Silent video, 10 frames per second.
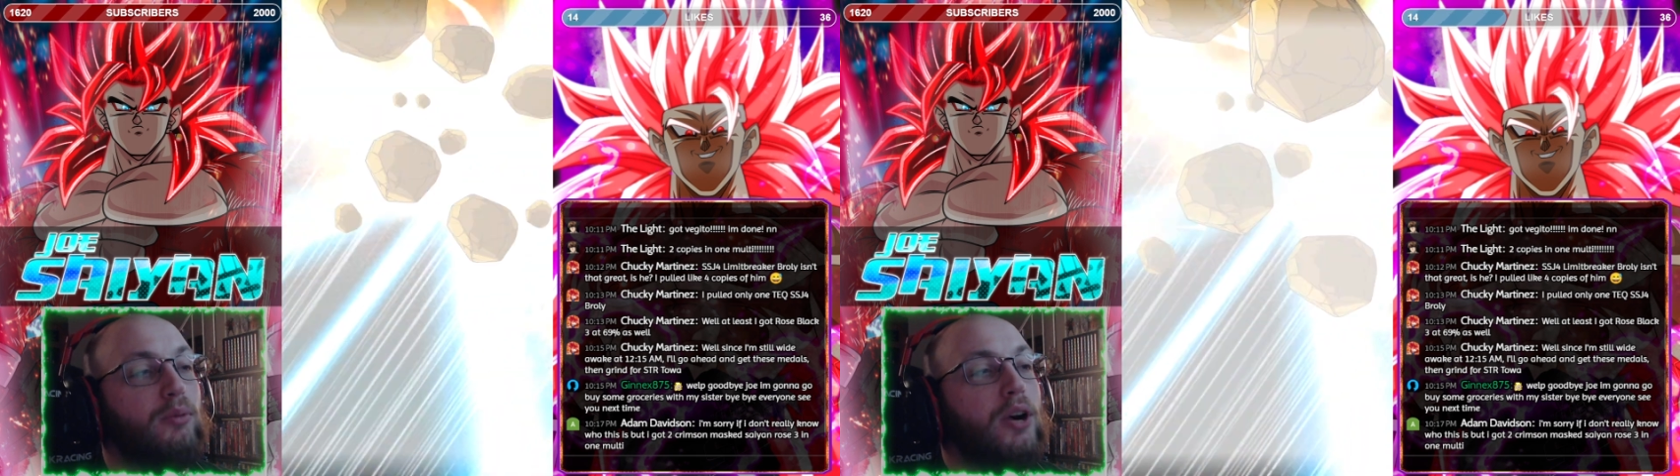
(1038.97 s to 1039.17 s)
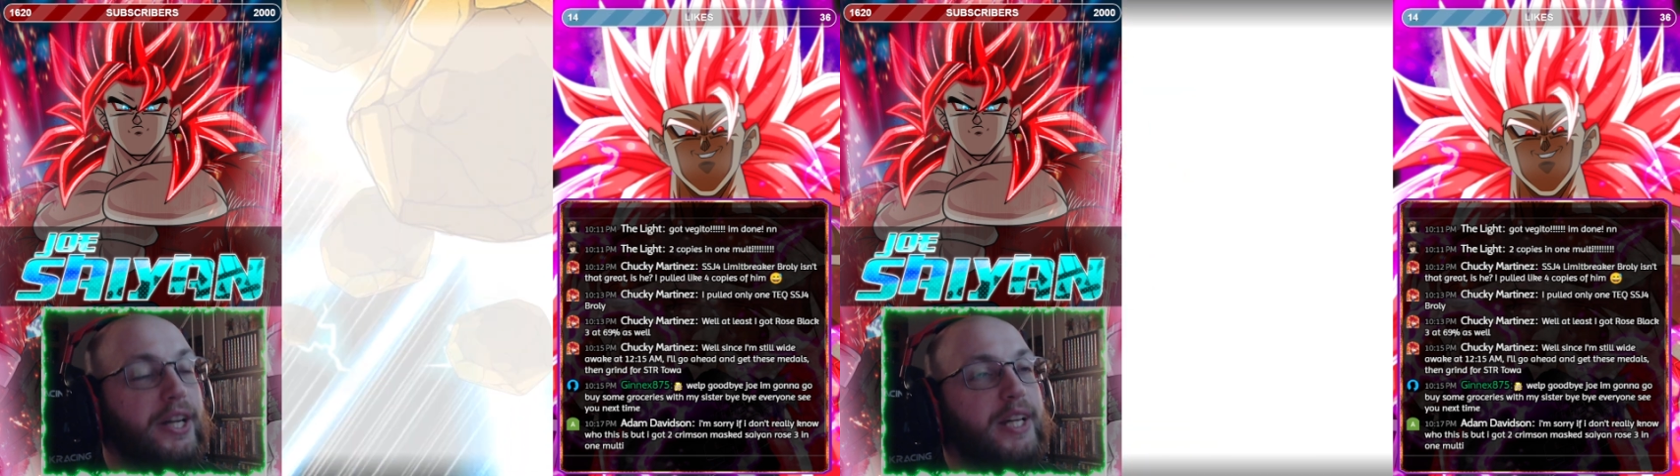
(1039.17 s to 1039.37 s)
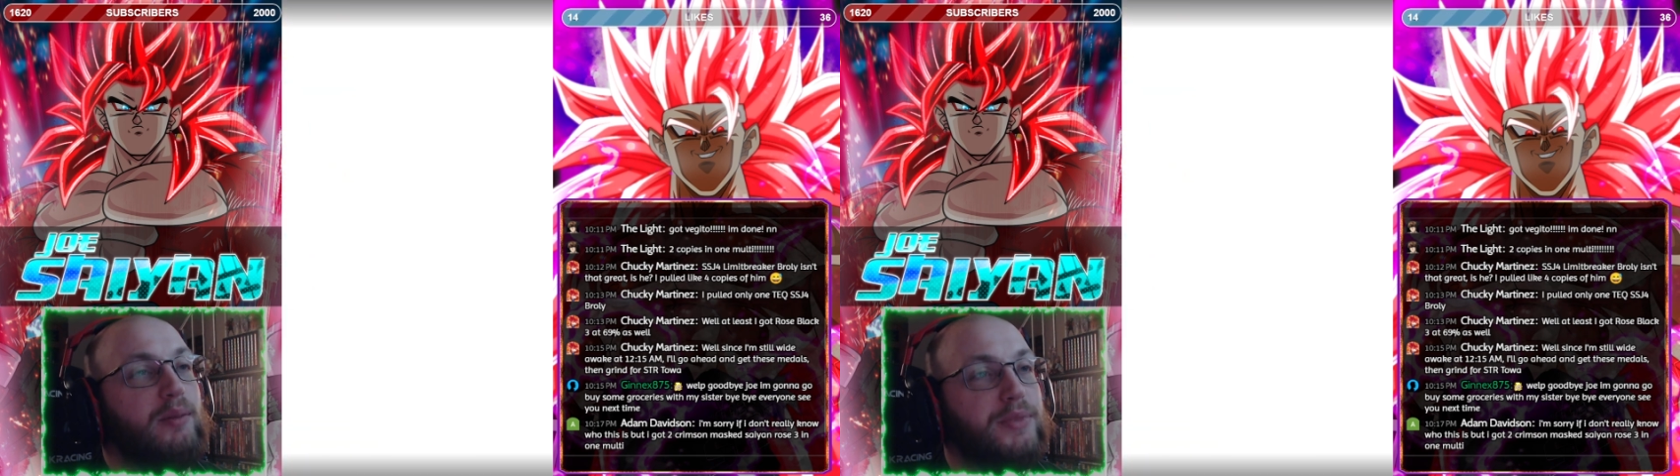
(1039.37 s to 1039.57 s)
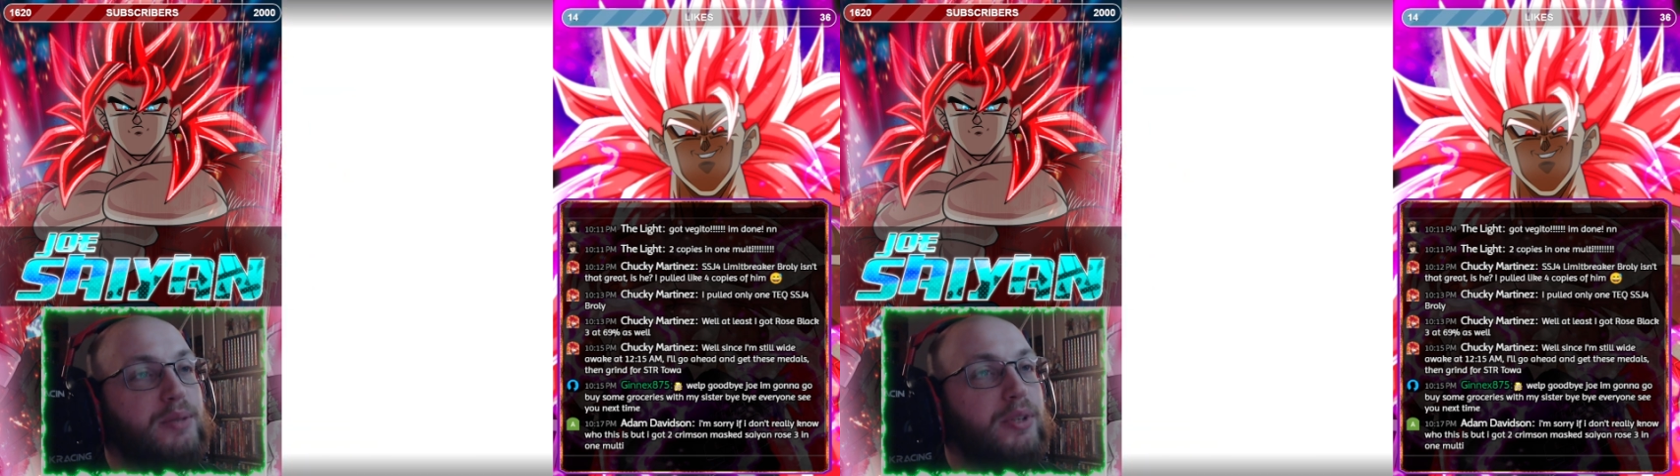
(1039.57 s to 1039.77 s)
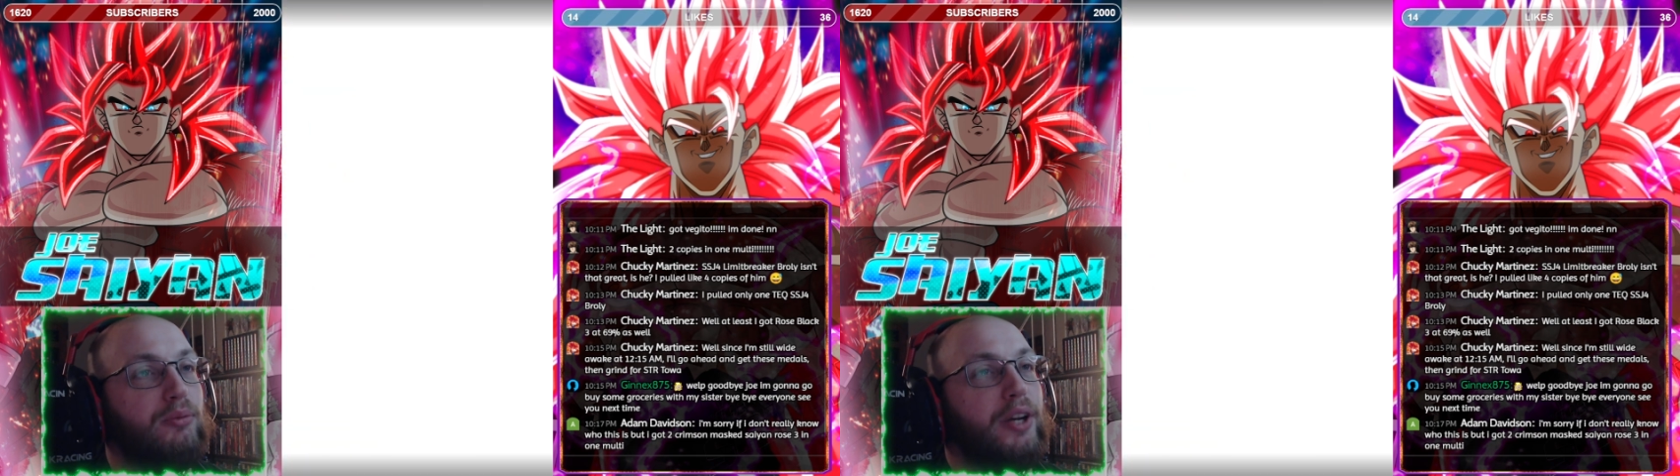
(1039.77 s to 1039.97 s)
want him to
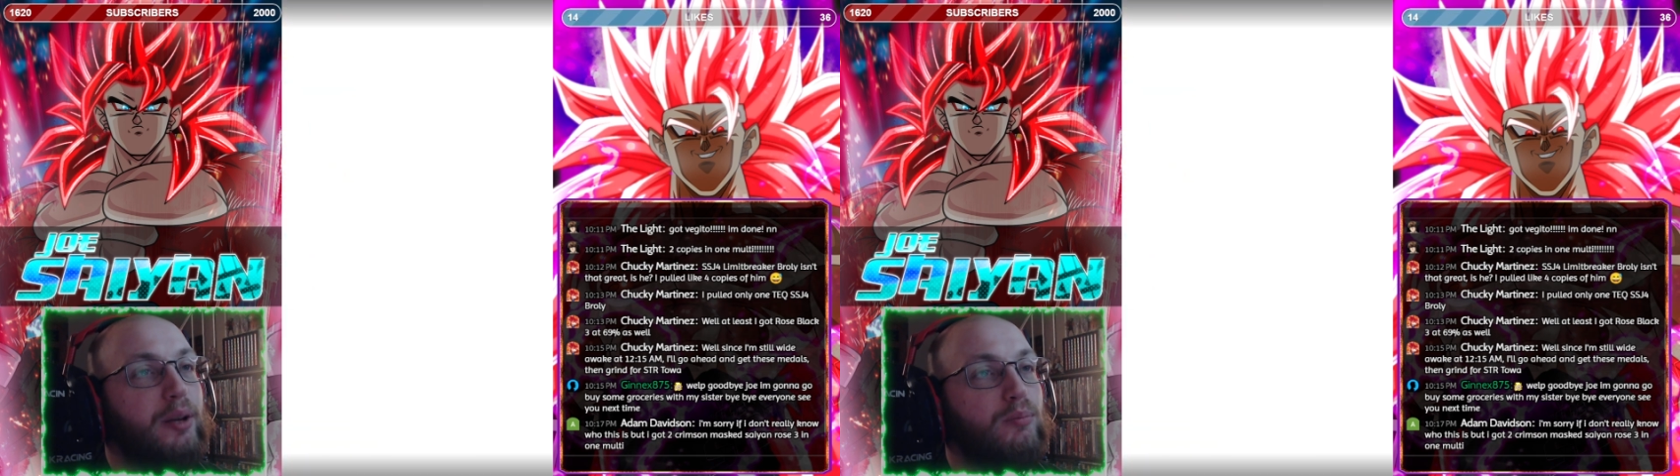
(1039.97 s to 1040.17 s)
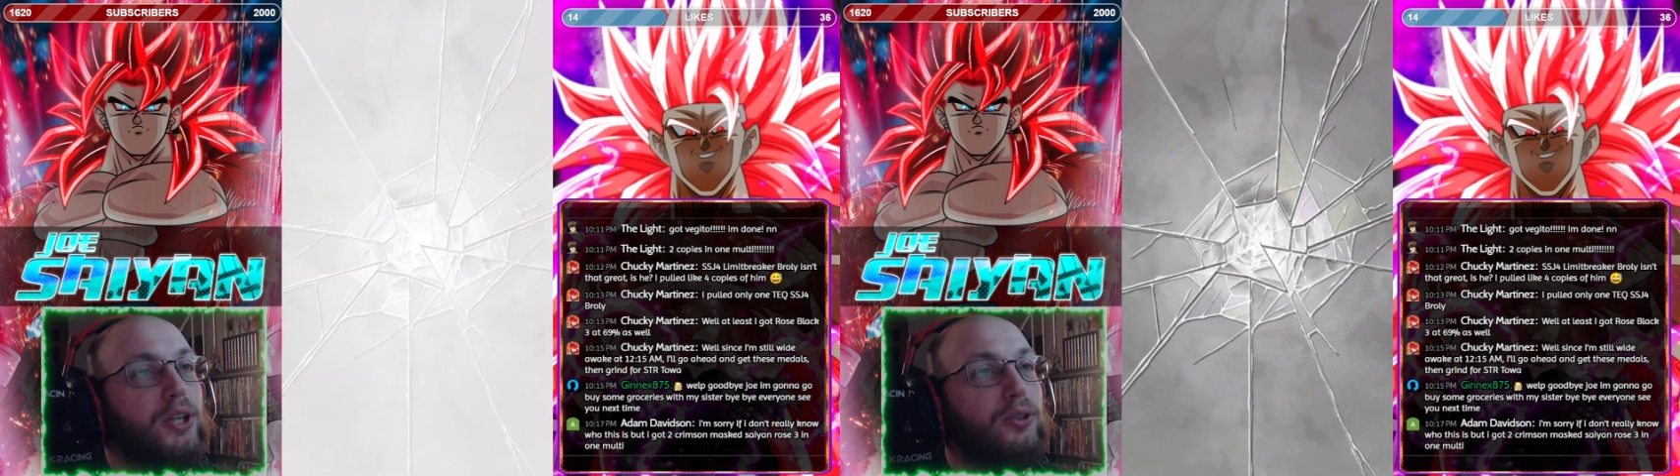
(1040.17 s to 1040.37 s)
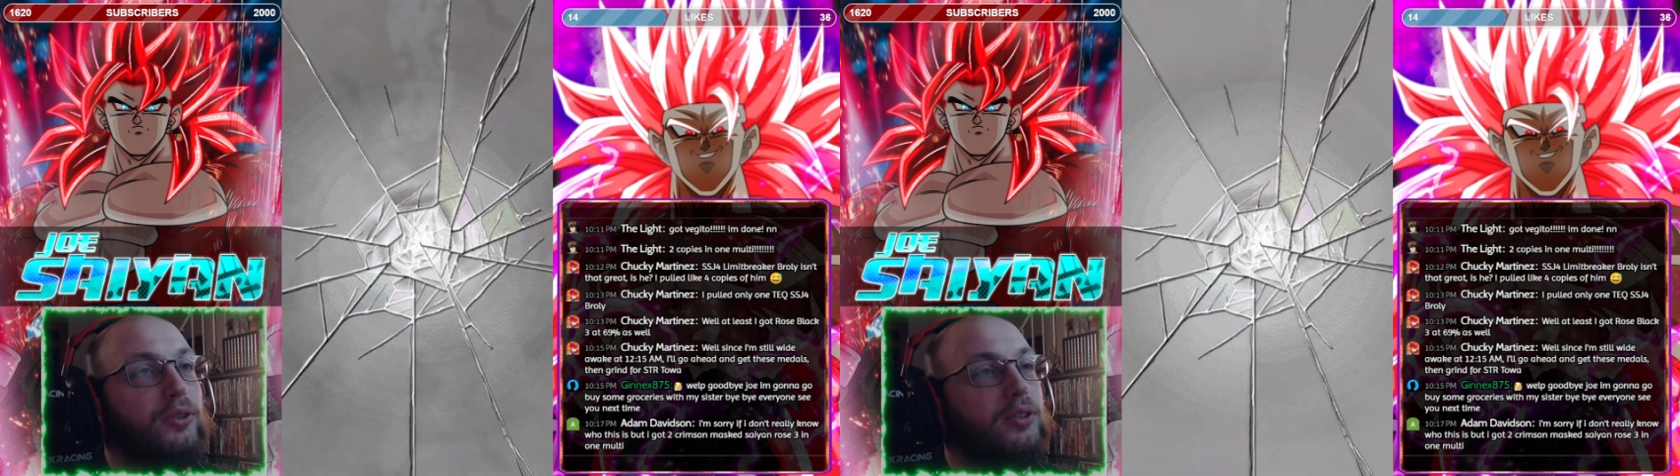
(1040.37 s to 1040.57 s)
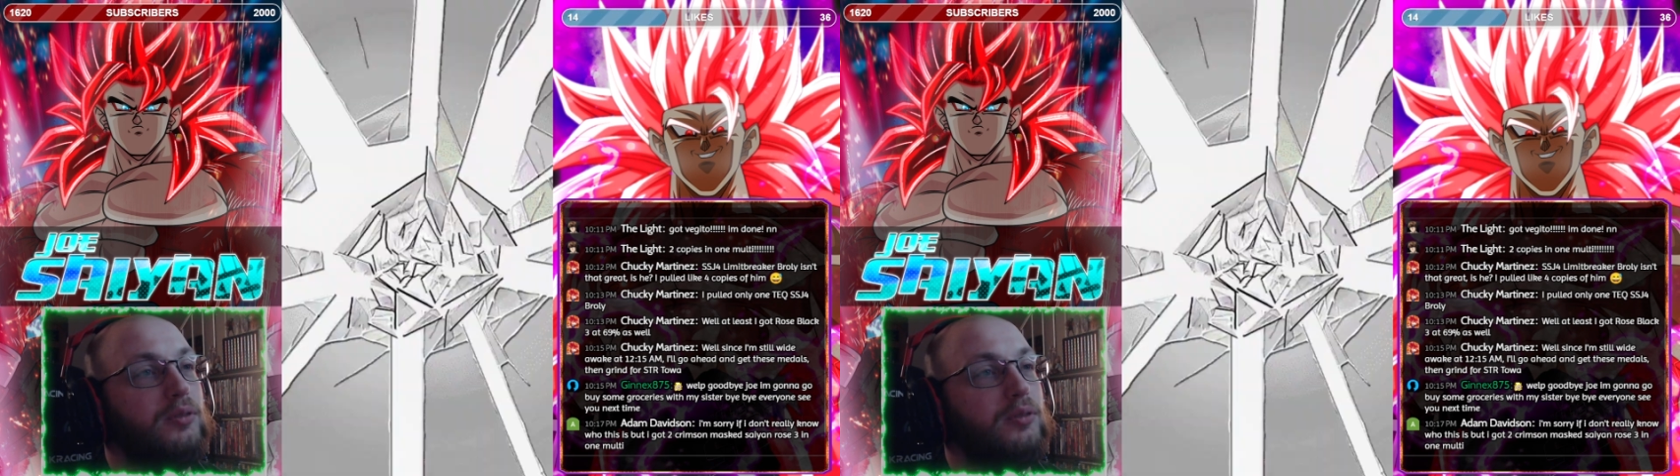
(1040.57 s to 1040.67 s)
be rainbowed.